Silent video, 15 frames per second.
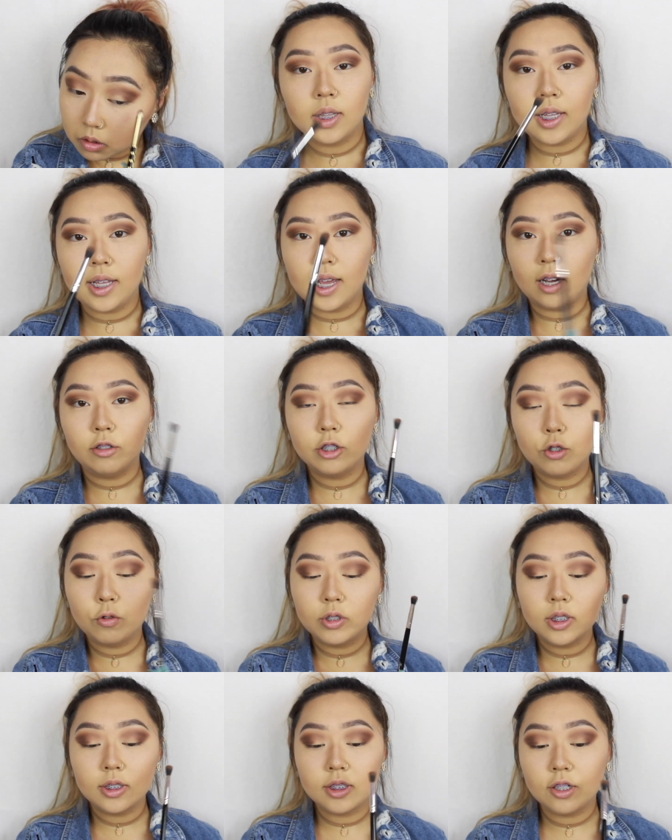The outer
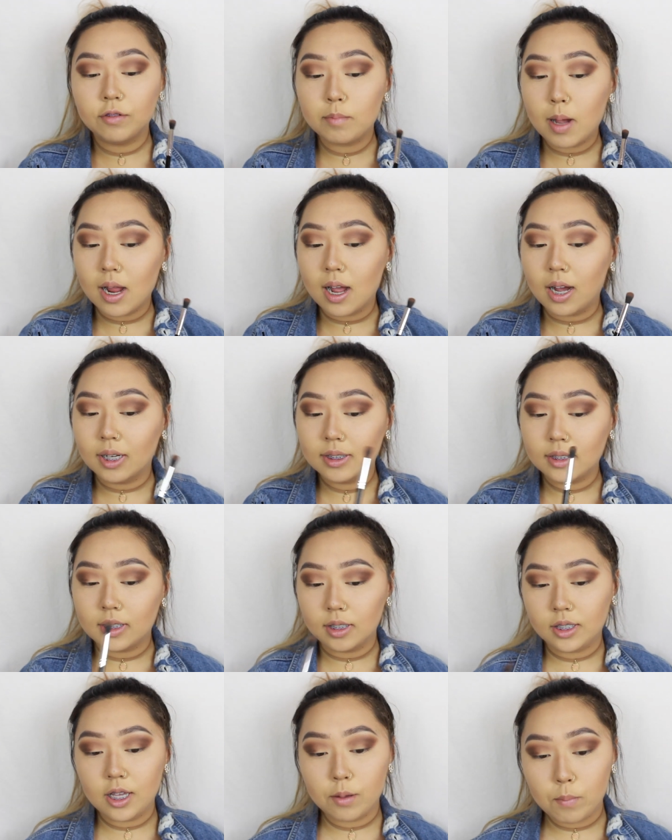corners of my eyes
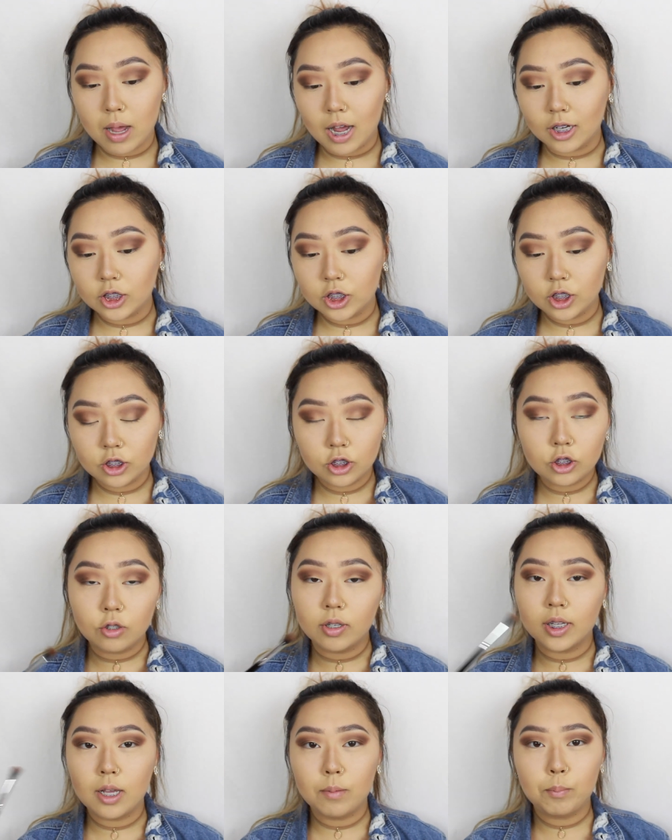did get patchy, so
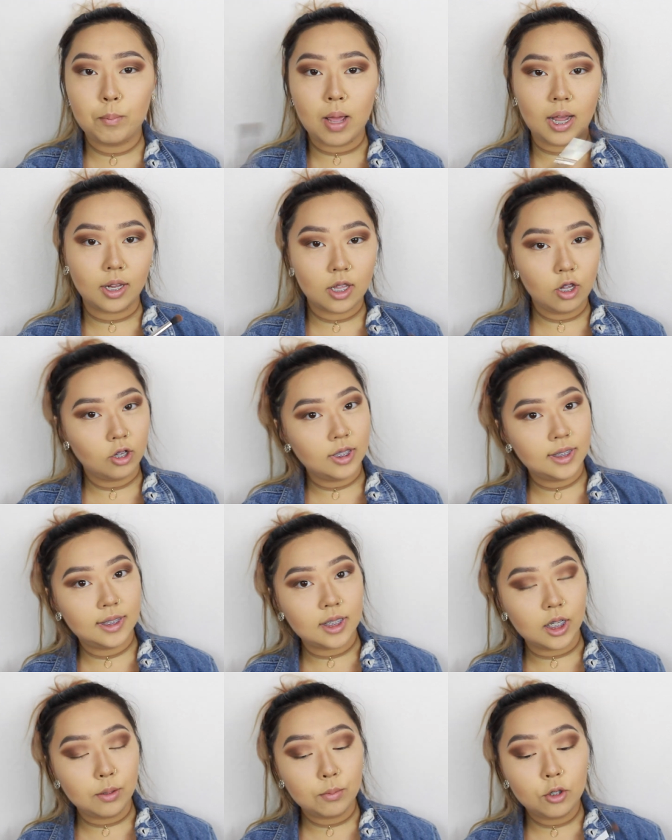I kept packing on
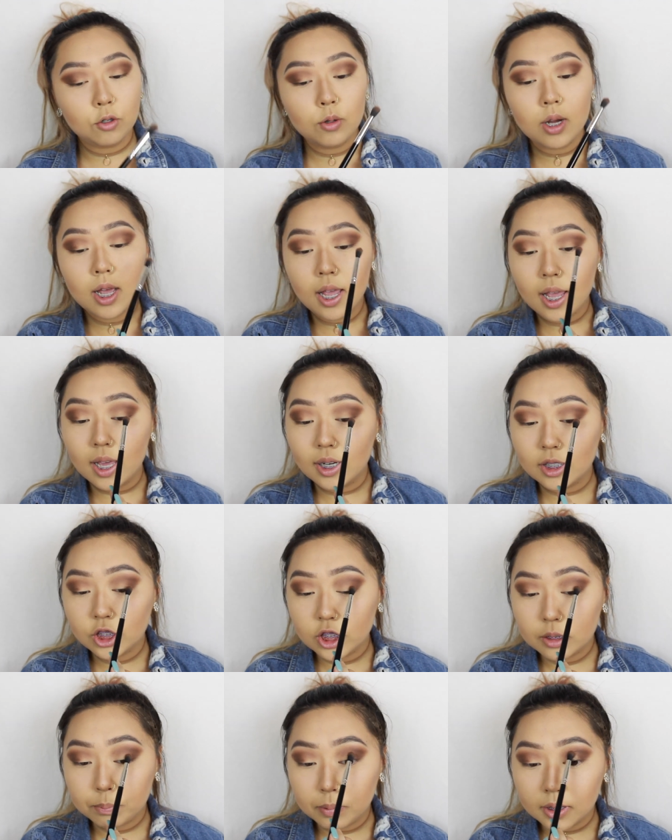Sable, and I
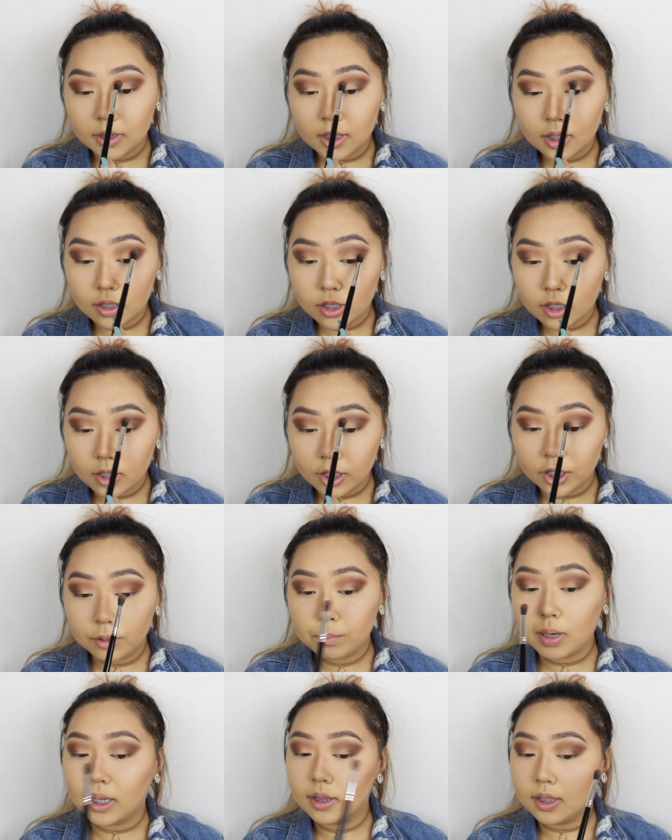just blended near
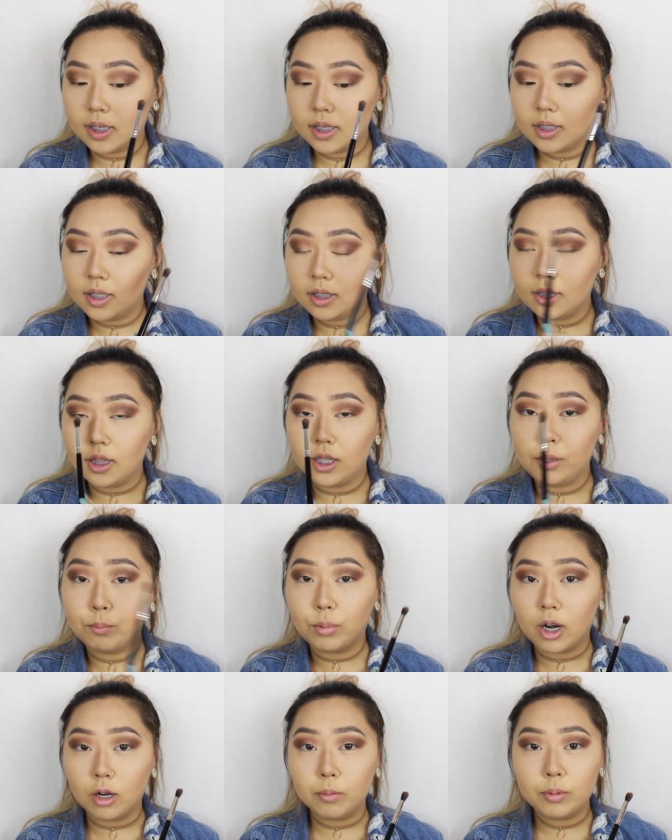my lid and the
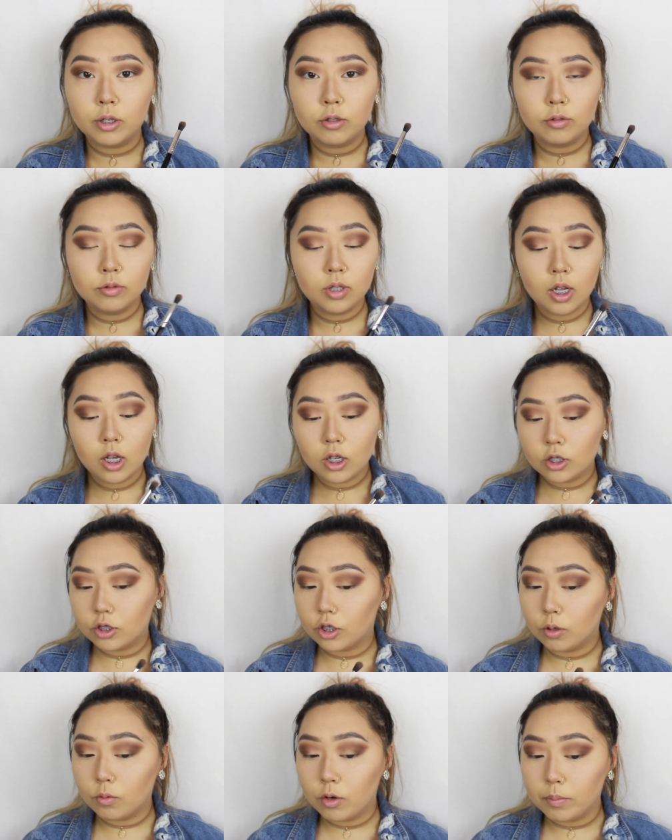brow bone
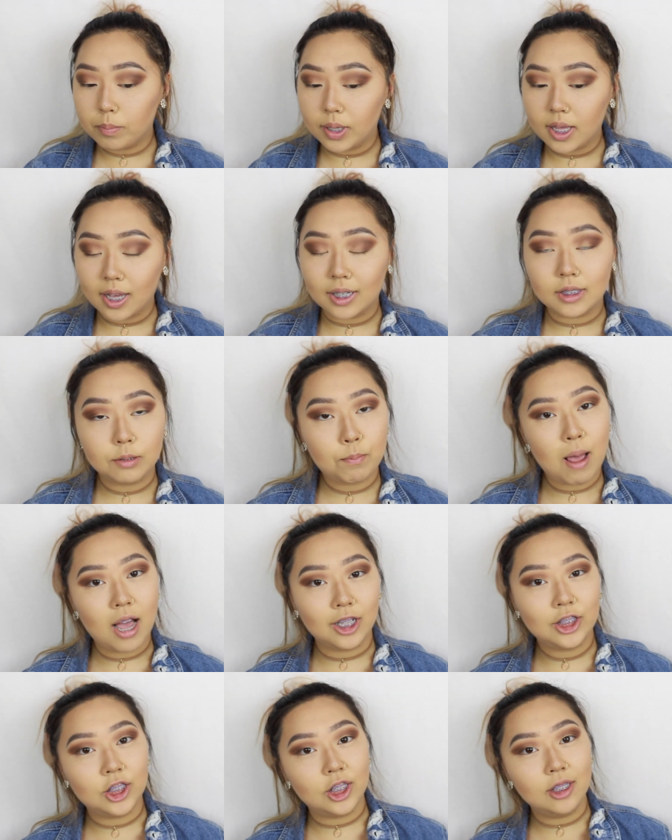so it won't be as
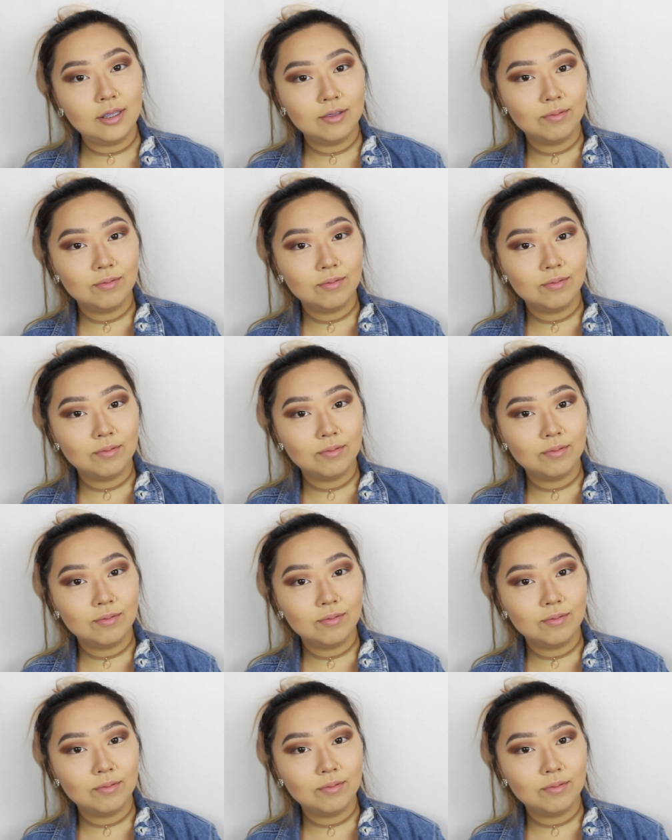patchy.